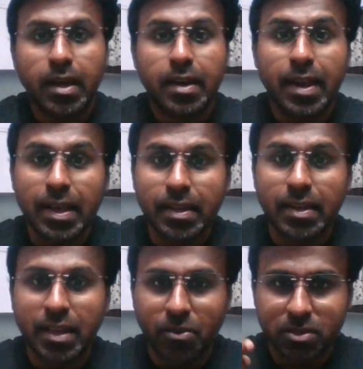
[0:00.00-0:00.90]
Rather,
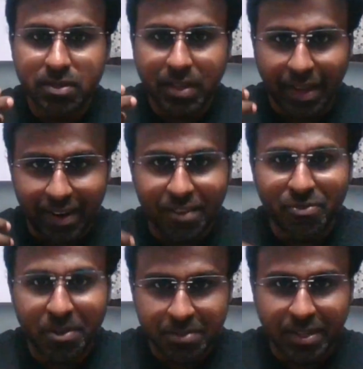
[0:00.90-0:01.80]
he was scared
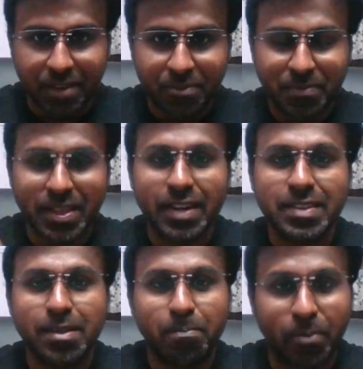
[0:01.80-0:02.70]
of himself. That
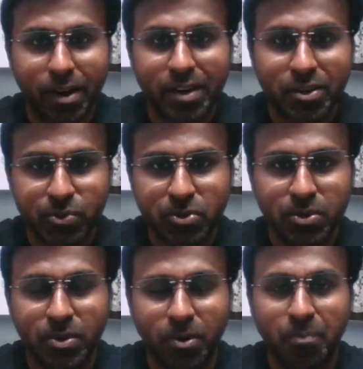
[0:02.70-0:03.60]
is the point you
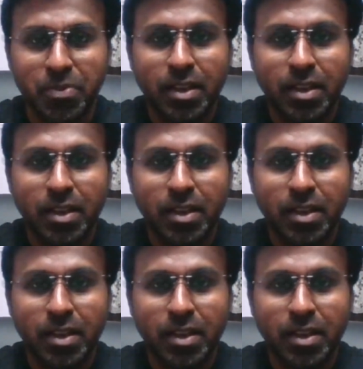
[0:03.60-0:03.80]
should know.